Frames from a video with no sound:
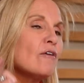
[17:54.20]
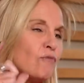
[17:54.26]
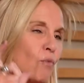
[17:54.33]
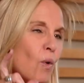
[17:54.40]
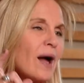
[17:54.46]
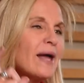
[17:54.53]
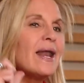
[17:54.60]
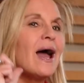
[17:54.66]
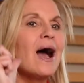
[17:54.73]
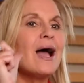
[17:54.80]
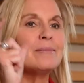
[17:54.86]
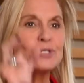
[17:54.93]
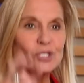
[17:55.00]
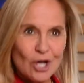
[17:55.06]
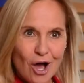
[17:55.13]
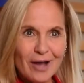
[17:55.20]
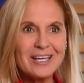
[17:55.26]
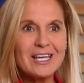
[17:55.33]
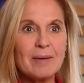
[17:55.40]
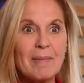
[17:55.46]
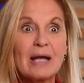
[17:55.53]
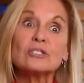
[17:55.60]
of what I'm
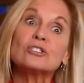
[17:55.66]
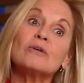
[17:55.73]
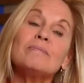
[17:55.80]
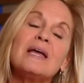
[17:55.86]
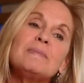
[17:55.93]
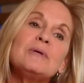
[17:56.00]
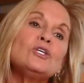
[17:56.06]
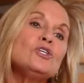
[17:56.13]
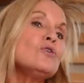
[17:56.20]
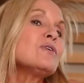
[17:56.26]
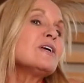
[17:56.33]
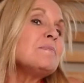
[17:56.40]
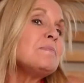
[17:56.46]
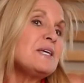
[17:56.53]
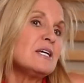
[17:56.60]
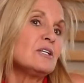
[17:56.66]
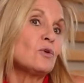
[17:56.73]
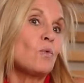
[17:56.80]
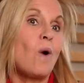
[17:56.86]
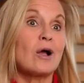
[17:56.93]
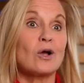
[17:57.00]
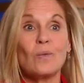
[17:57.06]
talking about. So maybe you can begin to
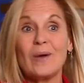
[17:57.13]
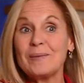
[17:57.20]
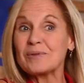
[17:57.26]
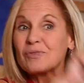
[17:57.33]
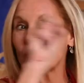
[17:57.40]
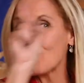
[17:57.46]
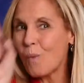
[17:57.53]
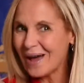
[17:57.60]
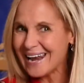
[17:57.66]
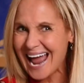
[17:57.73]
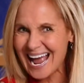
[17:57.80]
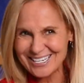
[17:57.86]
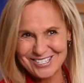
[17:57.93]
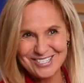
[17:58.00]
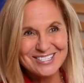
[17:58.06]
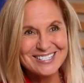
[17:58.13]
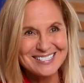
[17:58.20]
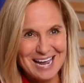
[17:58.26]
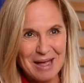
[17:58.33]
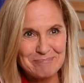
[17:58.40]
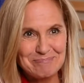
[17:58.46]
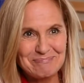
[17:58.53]
walk away with one action
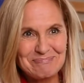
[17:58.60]
step